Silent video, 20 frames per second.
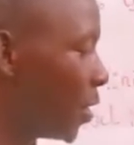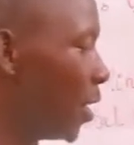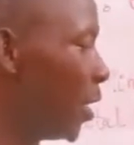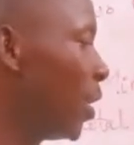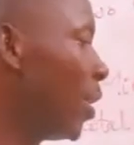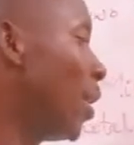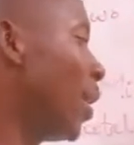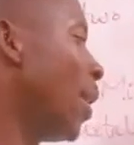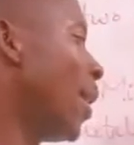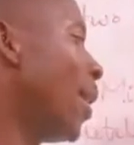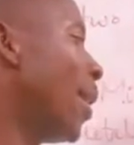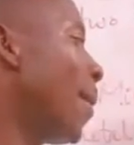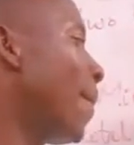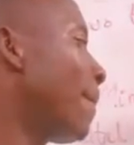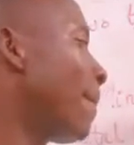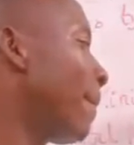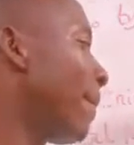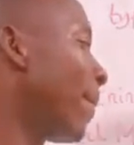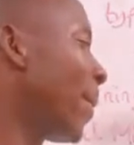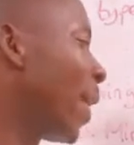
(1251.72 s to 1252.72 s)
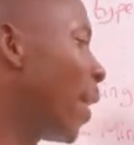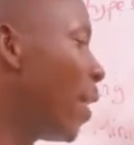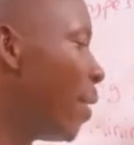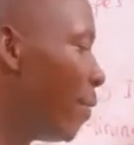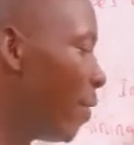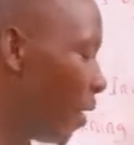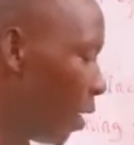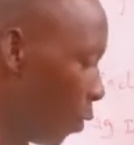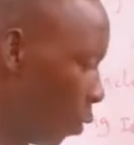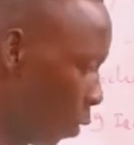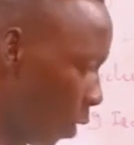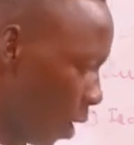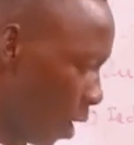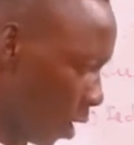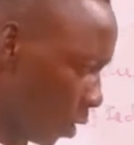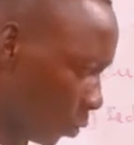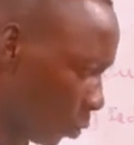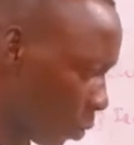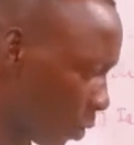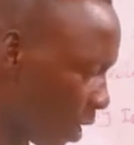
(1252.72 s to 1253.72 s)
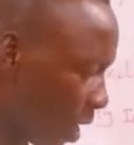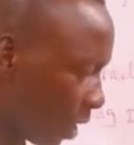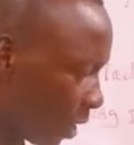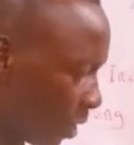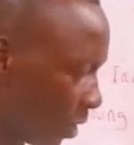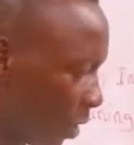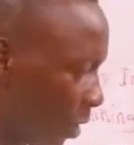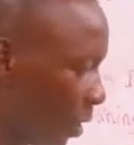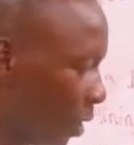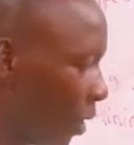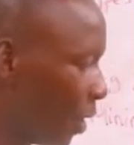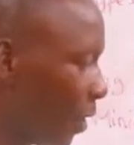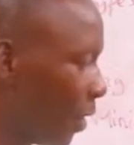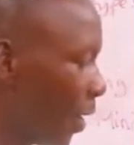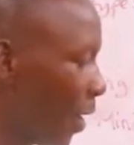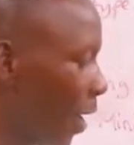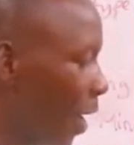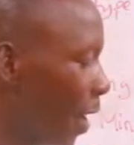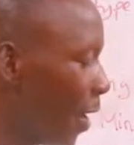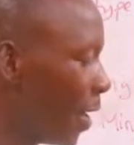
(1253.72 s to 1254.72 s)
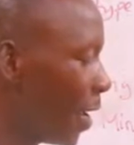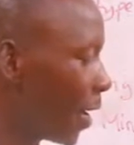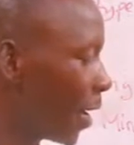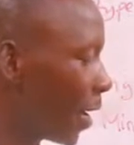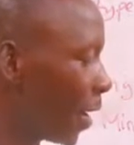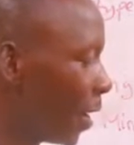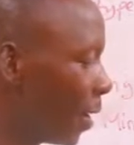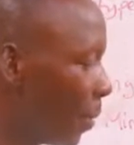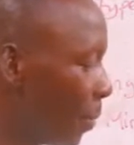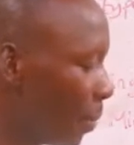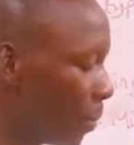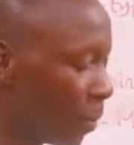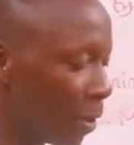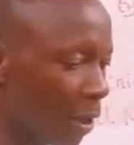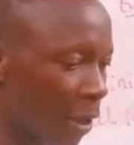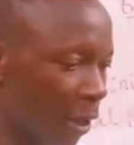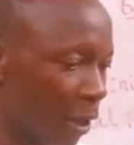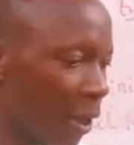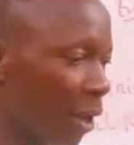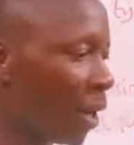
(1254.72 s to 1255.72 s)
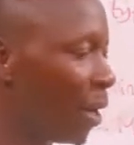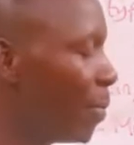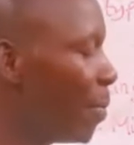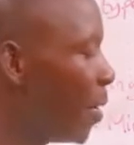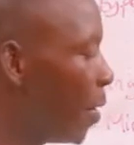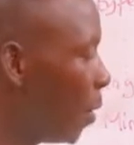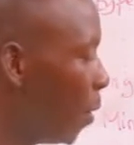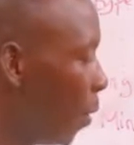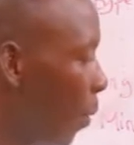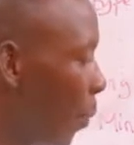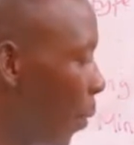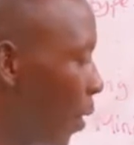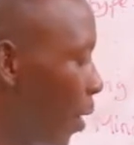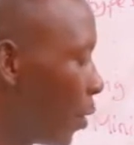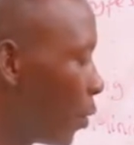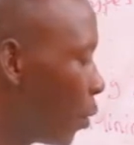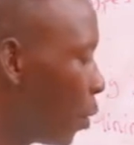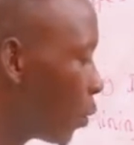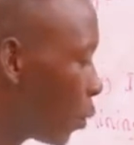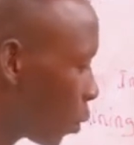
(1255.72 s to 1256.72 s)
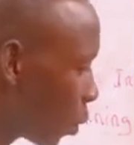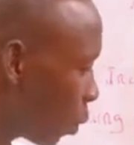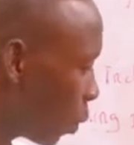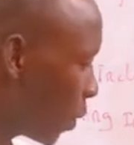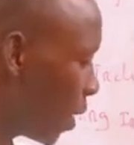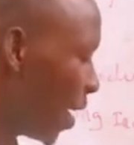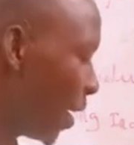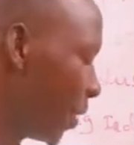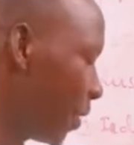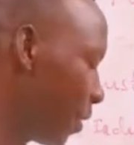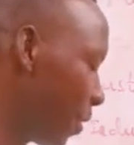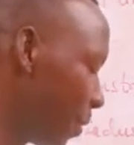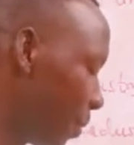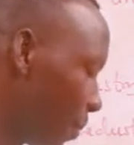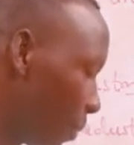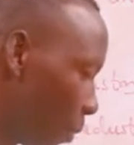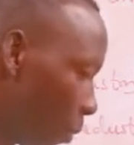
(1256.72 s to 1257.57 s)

in everywhere, so that the area can be open. So through that,